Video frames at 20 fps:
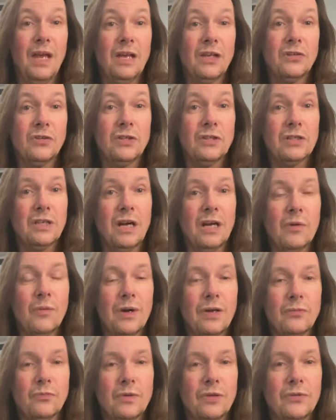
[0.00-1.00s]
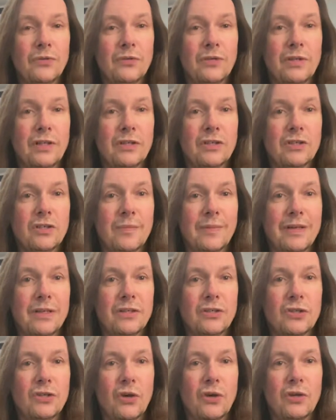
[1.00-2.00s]
So I just kind of want to run through the
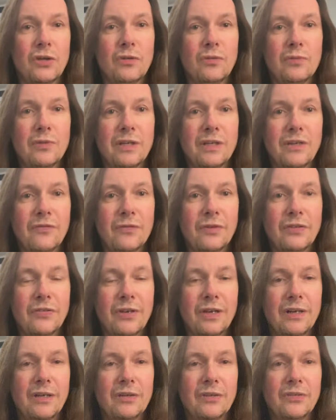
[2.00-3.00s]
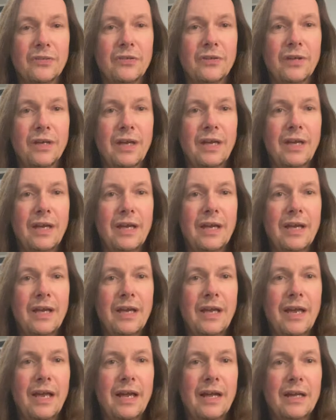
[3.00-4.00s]
instrument, show you the different sounds,
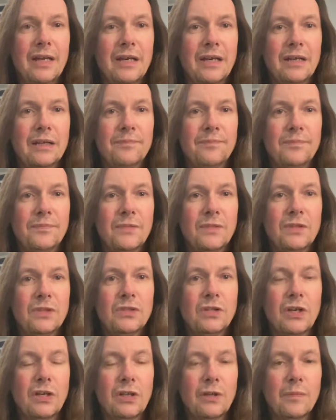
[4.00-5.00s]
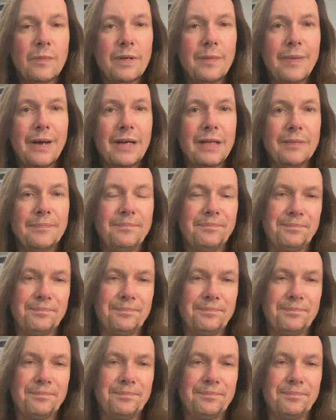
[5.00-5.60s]
and tell you a little bit about it.